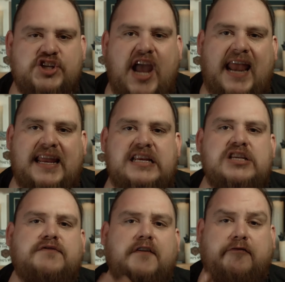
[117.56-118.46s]

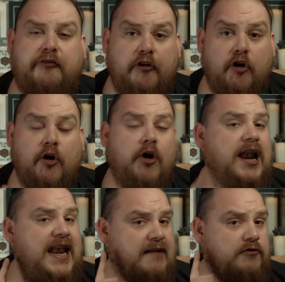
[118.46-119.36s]
challenge for 4
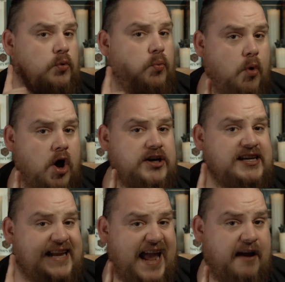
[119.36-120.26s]
level 1
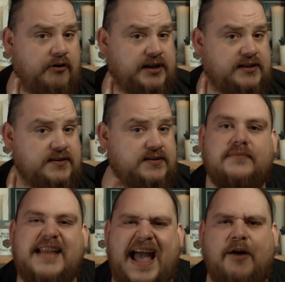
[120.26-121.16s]
characters.
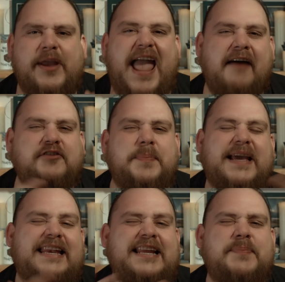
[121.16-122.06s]
Now, we have to be a
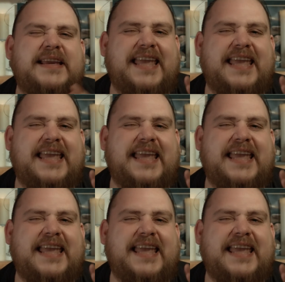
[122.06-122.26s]
little bit